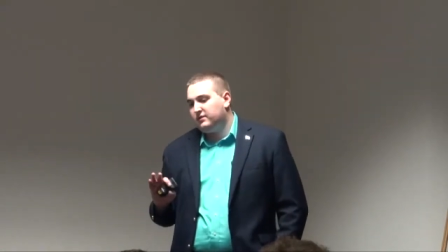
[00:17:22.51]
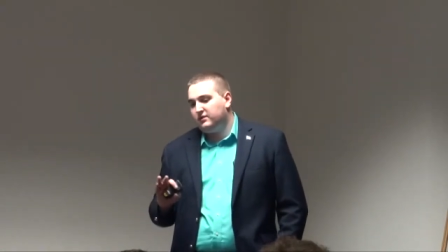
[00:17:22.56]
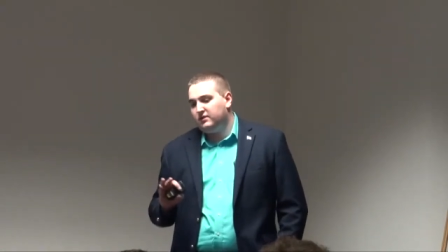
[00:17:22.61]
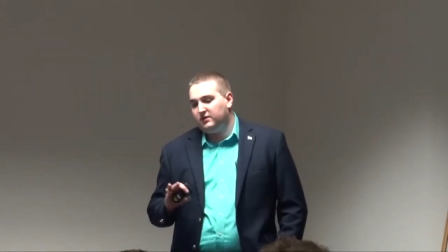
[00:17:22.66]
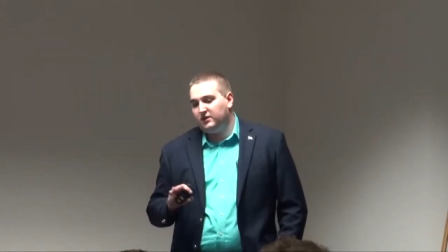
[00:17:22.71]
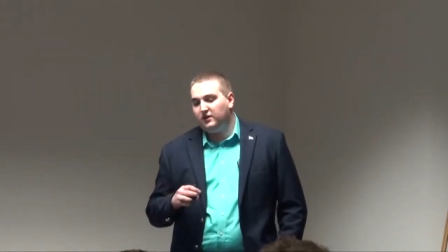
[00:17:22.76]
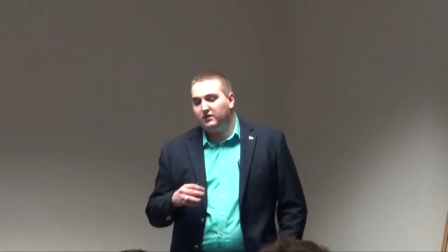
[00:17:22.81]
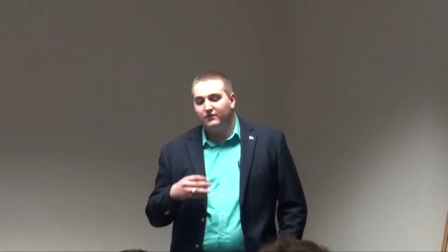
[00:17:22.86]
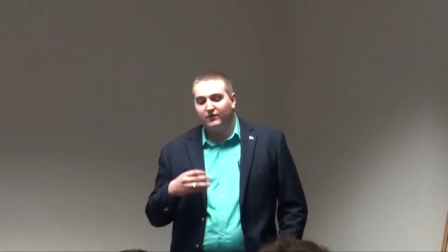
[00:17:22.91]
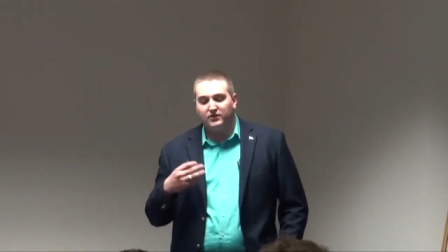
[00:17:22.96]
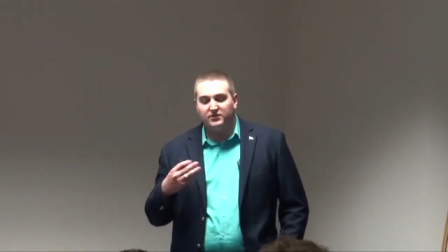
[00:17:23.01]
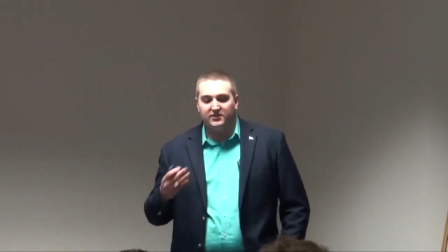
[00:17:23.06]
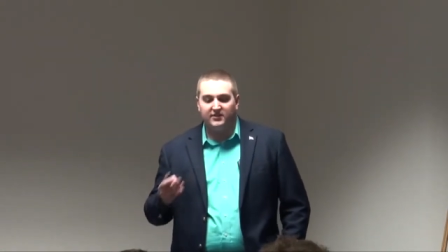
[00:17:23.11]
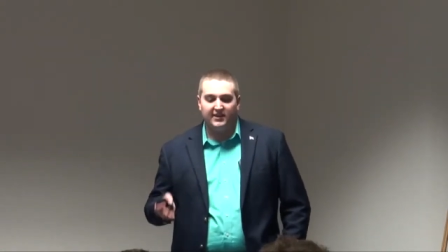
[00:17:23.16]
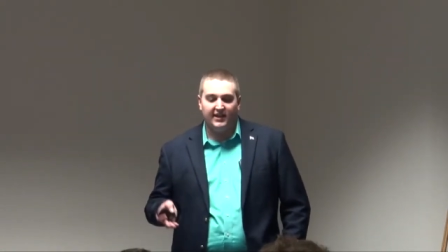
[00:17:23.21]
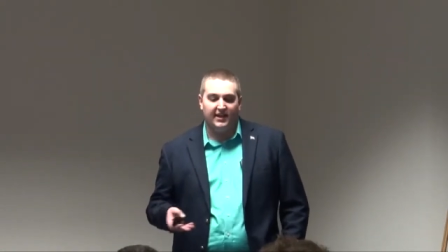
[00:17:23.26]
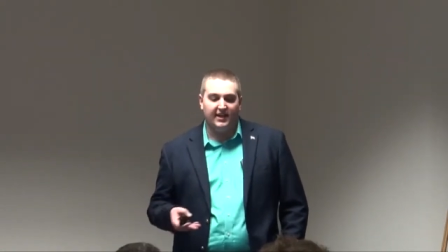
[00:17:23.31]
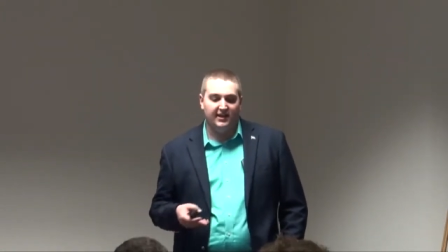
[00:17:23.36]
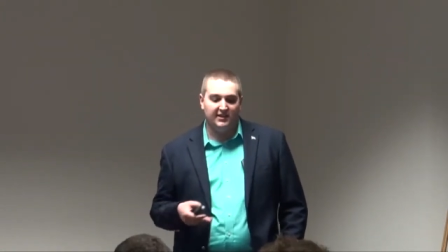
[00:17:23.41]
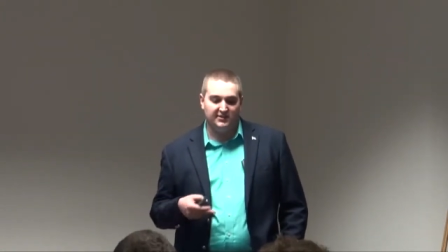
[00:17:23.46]
The
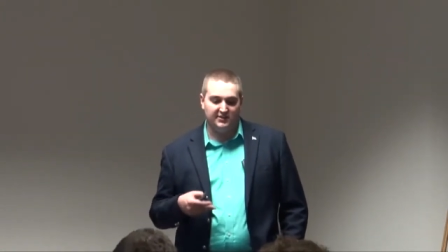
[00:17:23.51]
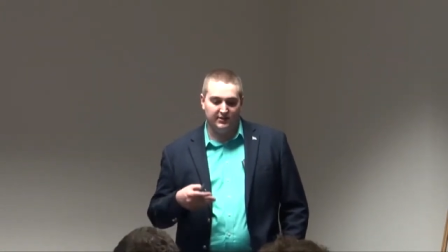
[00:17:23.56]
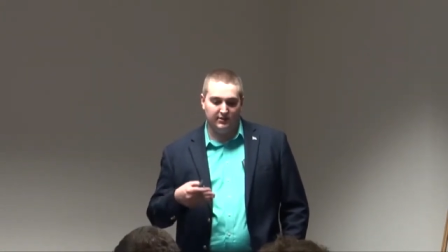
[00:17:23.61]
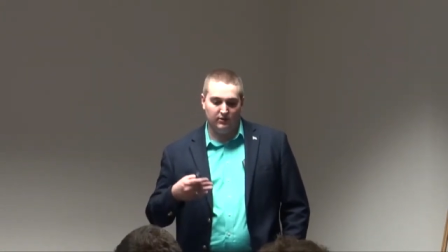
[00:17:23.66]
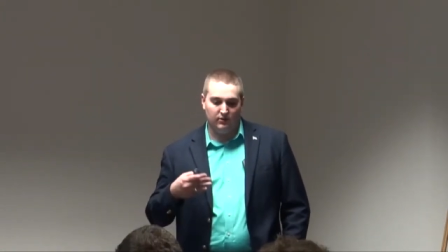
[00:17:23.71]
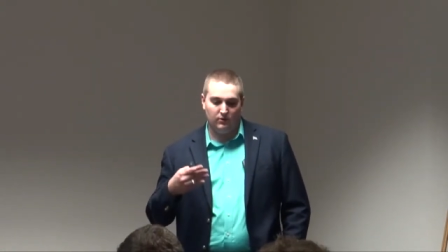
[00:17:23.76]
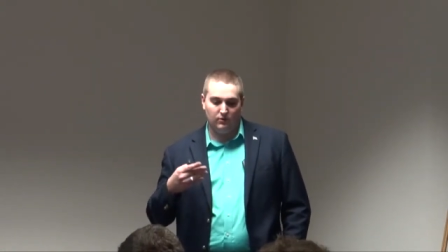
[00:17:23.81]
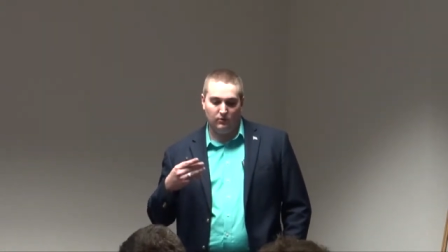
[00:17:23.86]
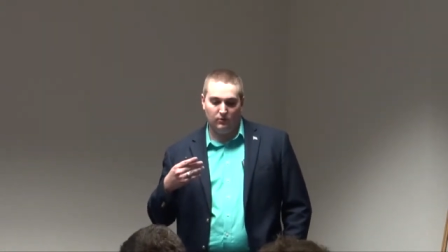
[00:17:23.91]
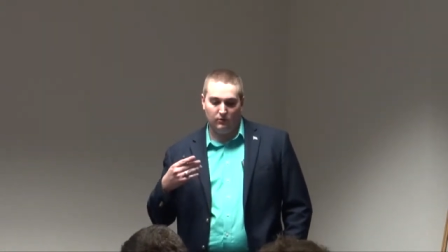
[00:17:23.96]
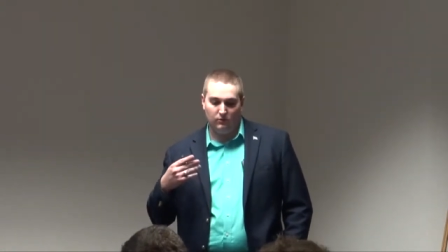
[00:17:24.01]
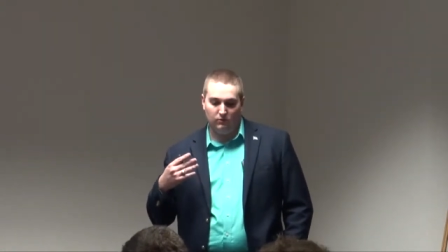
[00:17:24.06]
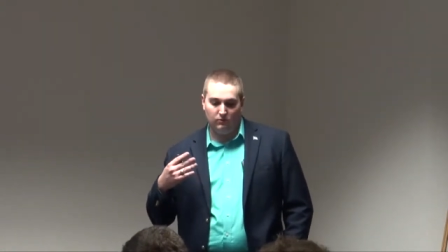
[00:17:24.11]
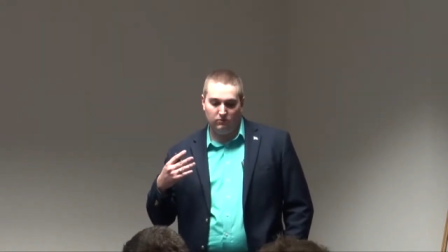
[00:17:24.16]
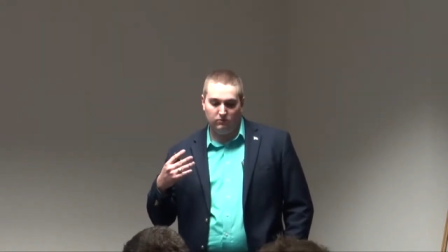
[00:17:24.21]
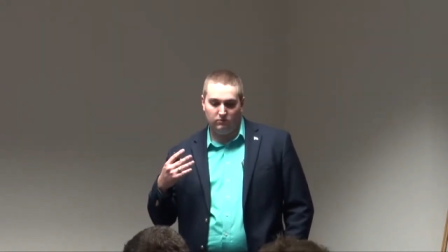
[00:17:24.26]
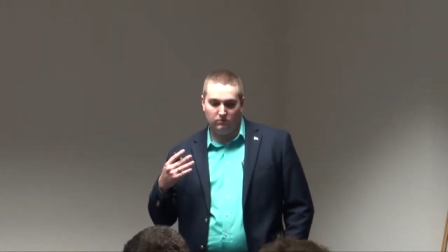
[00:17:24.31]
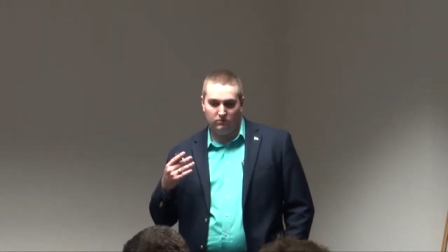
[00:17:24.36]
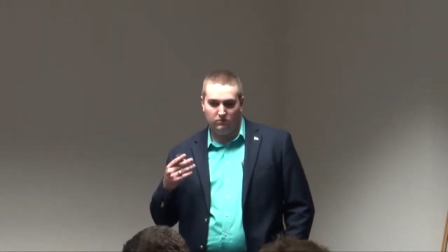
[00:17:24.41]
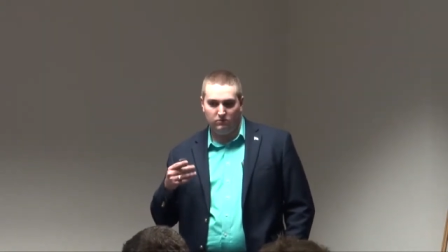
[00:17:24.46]
university has no
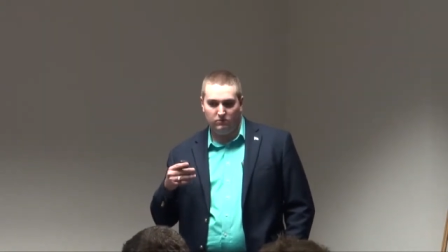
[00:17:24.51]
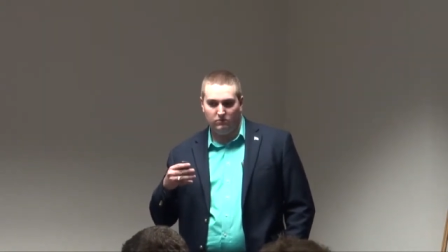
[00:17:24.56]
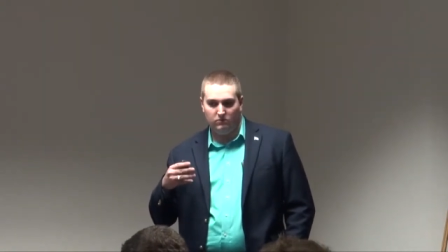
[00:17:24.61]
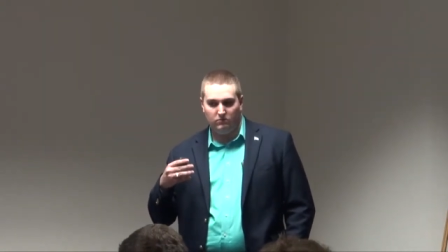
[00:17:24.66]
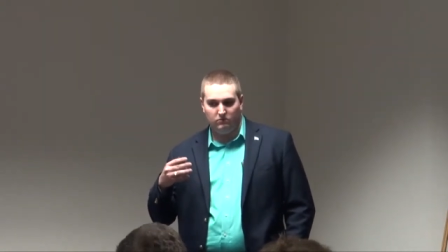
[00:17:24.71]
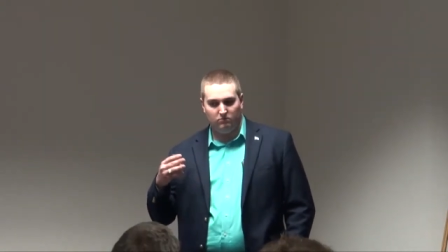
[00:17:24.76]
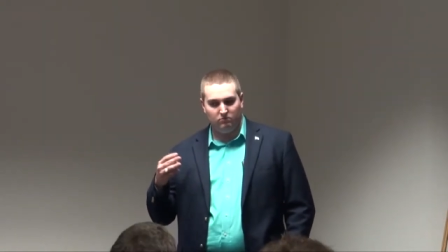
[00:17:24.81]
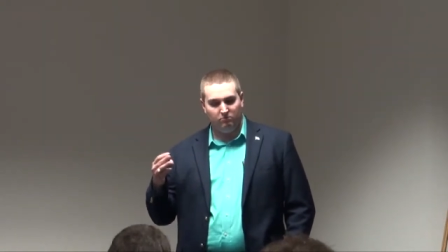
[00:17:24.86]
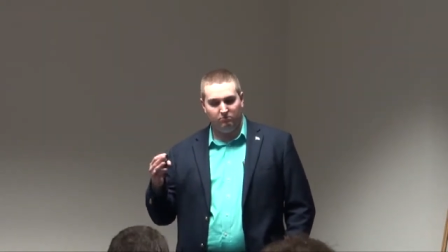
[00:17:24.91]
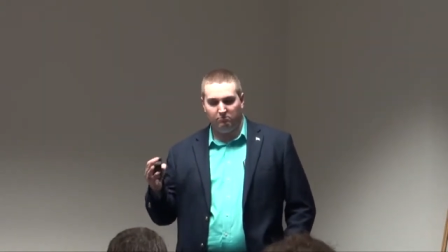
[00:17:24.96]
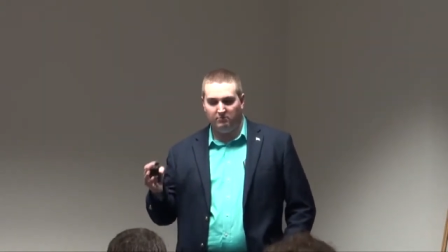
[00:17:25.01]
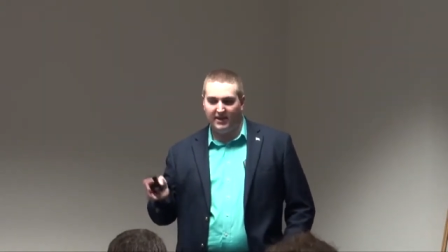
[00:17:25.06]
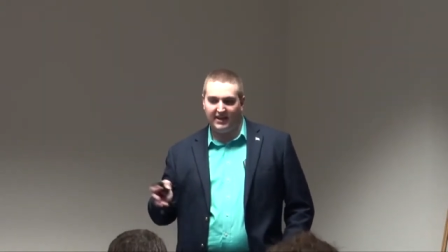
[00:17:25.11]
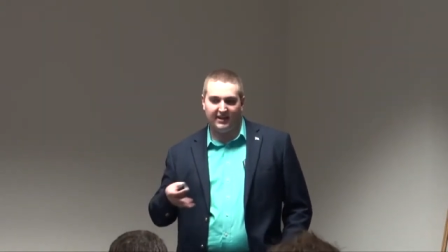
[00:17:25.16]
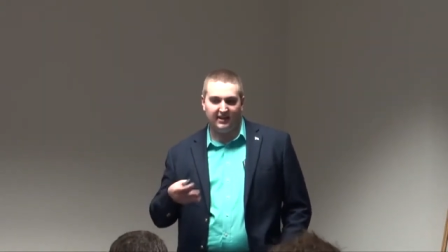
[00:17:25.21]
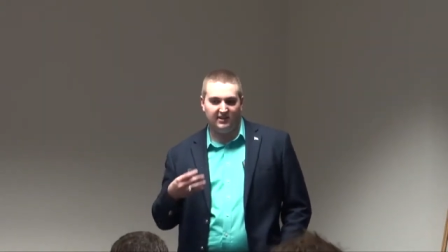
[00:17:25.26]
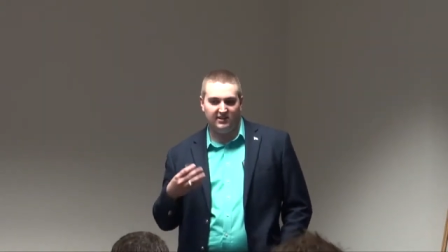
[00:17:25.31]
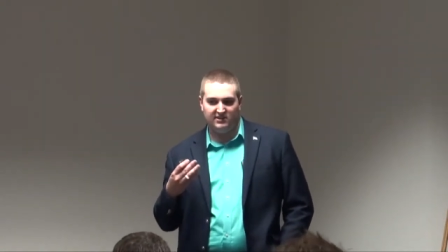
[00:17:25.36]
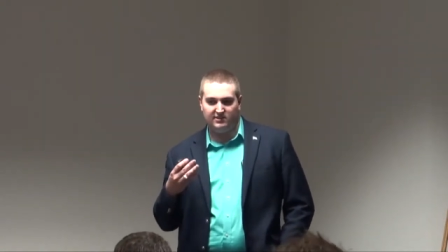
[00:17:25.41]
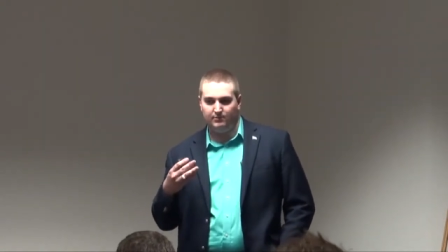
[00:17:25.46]

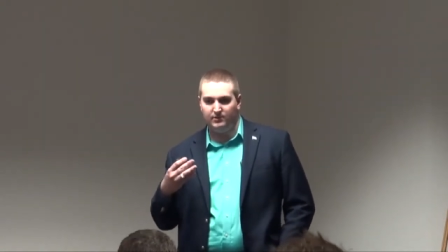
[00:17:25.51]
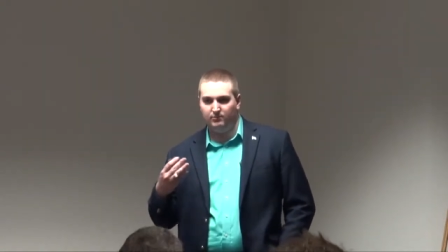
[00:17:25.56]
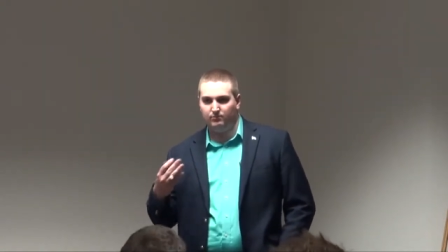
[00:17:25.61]
mechanism